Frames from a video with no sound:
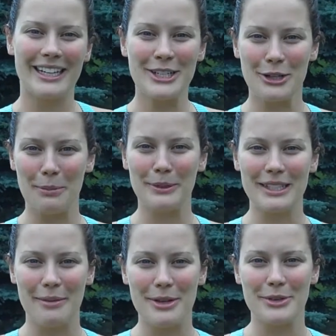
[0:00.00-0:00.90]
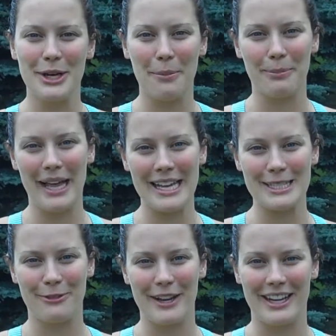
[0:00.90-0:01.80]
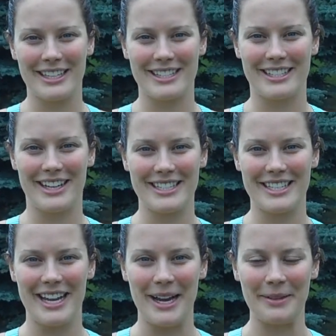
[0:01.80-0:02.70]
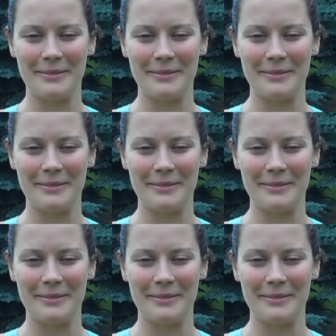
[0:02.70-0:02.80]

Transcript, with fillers: www.blastfitness.ca.